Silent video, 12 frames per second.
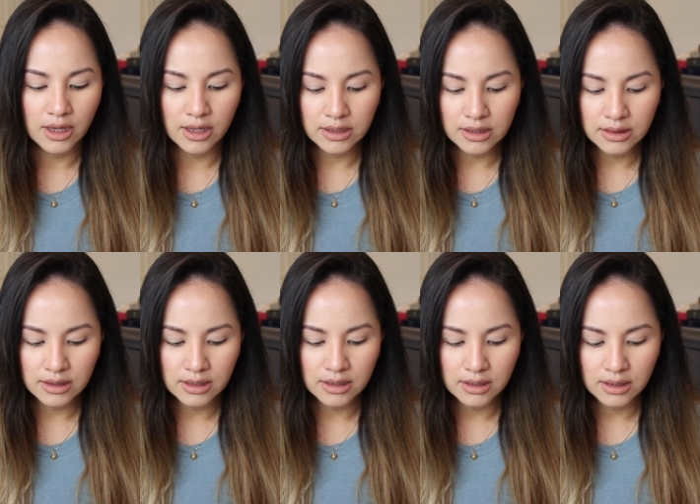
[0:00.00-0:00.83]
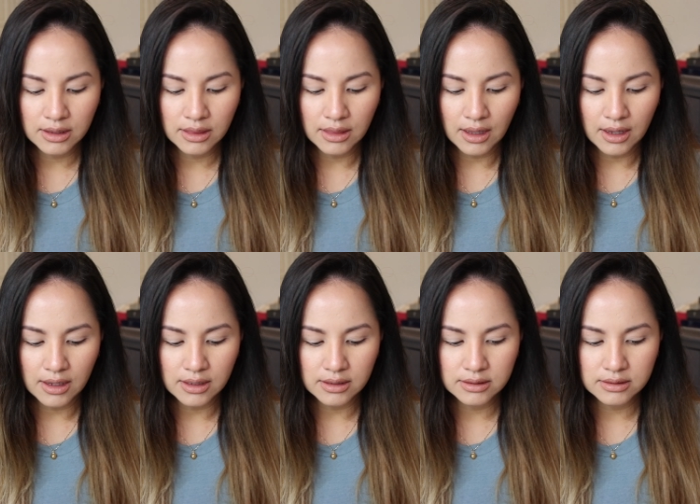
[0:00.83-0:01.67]
anything
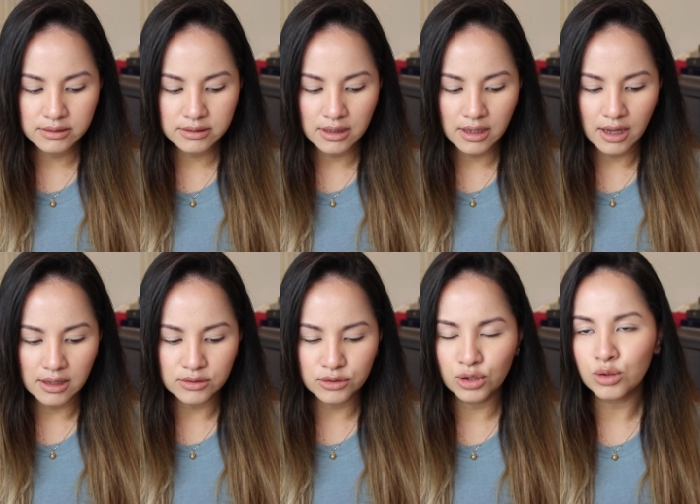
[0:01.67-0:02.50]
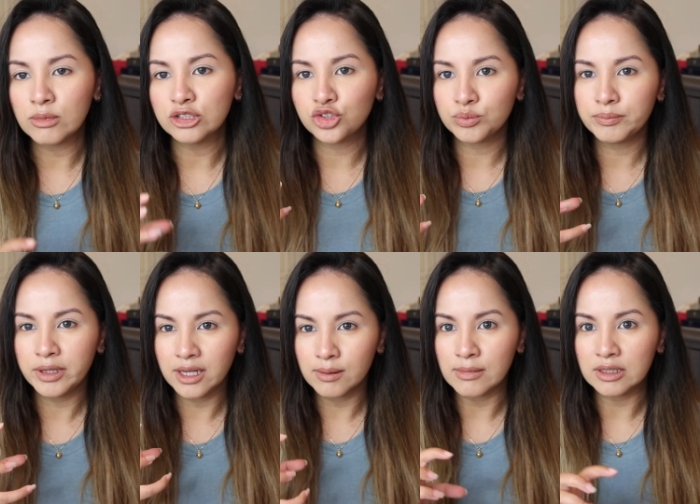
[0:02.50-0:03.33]
that has too much
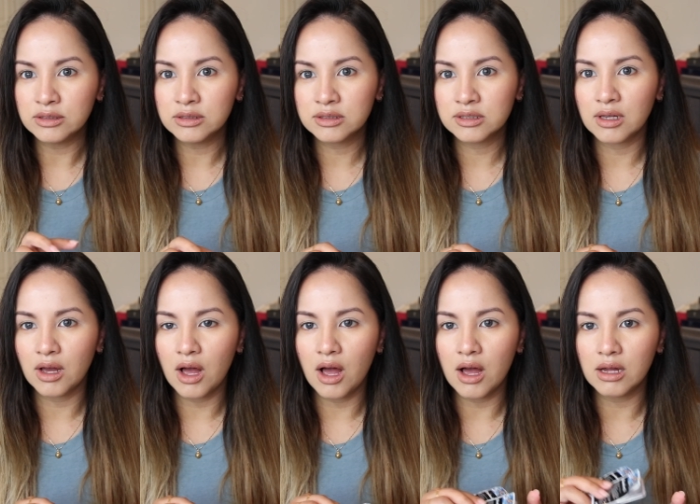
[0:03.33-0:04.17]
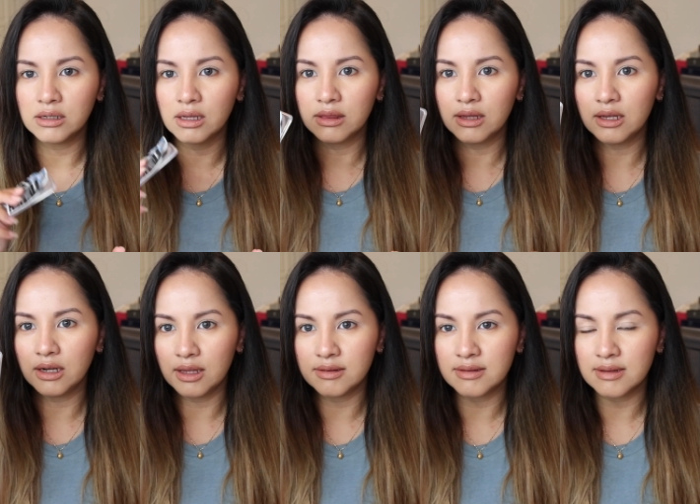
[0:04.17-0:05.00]
pigment on the
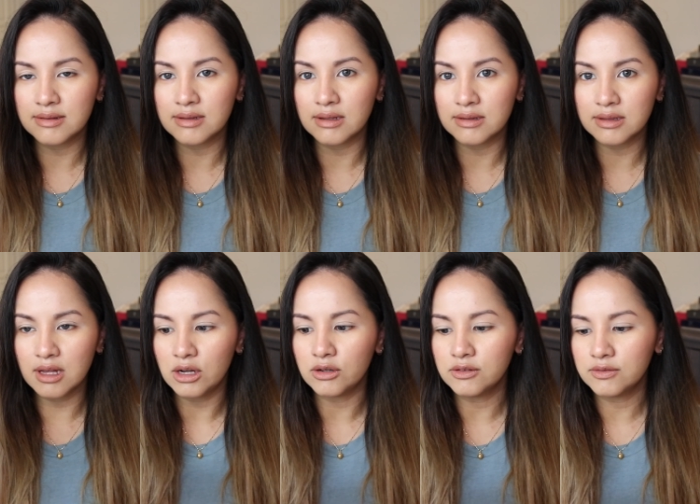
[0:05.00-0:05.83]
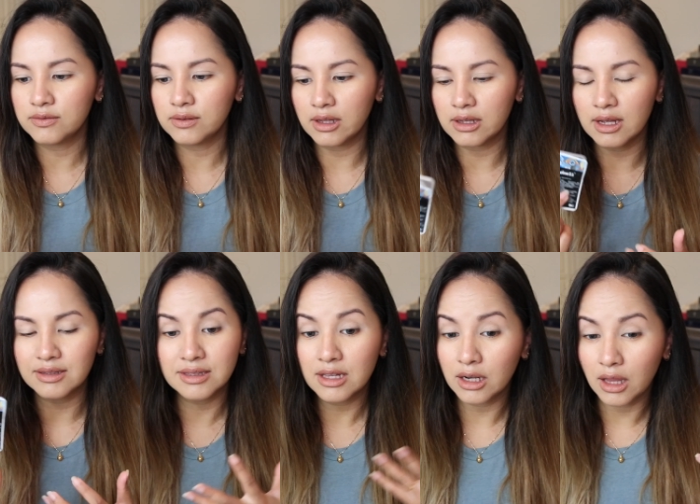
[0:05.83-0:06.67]
lenses itself, like I
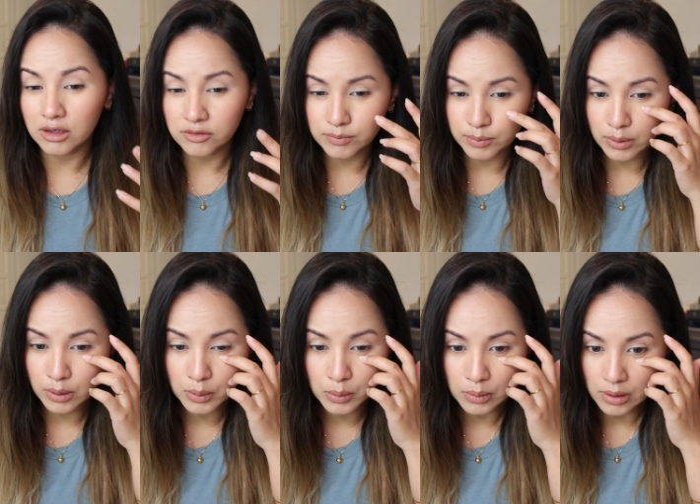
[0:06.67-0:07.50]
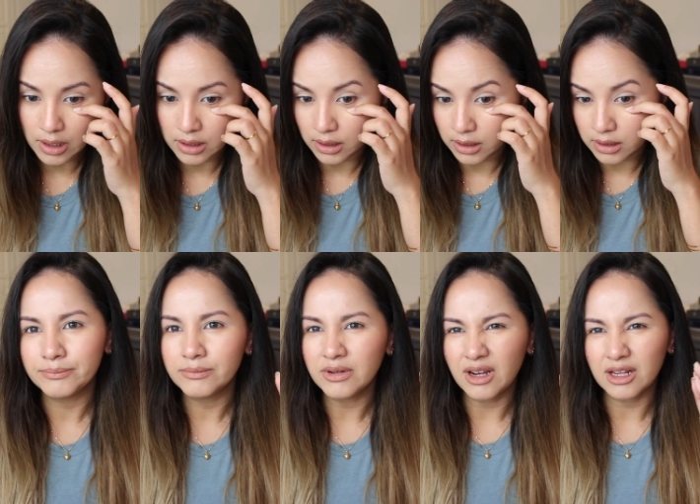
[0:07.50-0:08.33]
see a lot of blue and like
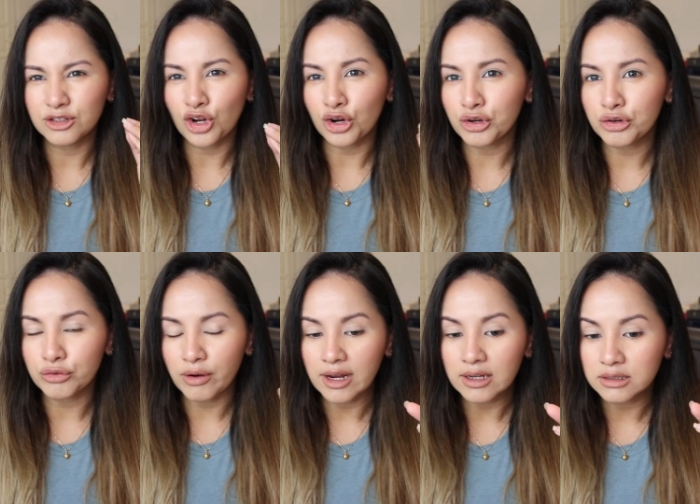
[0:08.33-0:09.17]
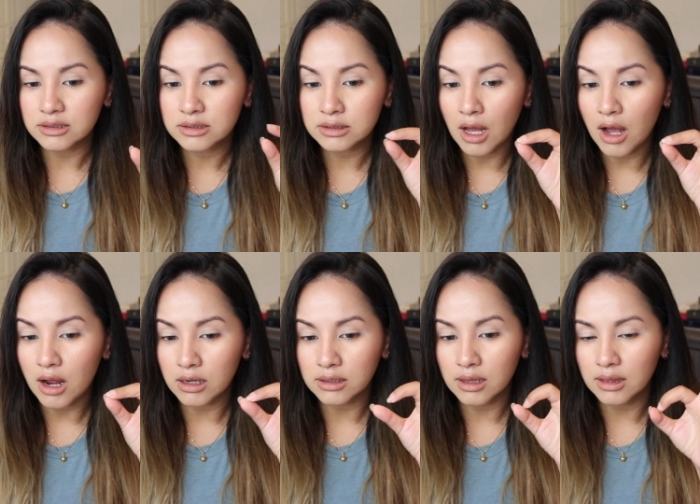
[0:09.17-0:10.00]
like dark grays
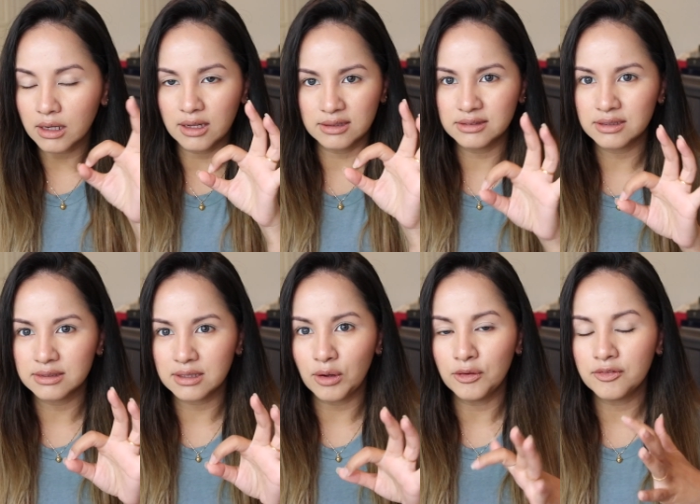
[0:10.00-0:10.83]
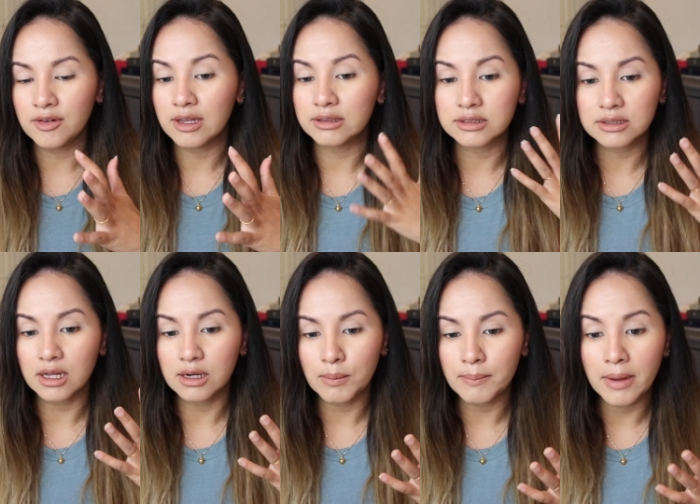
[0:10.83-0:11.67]
on the lens itself, it's
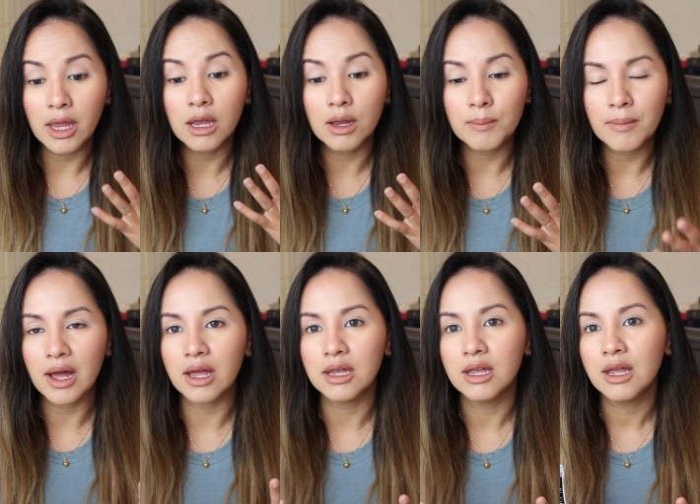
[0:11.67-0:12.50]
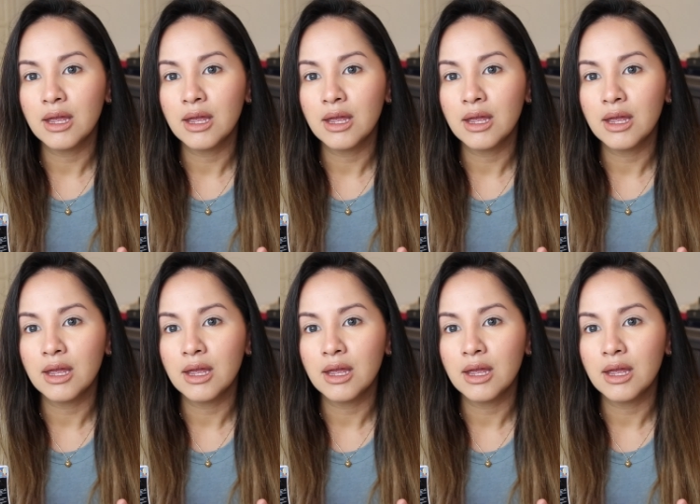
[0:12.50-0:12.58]
gonna make my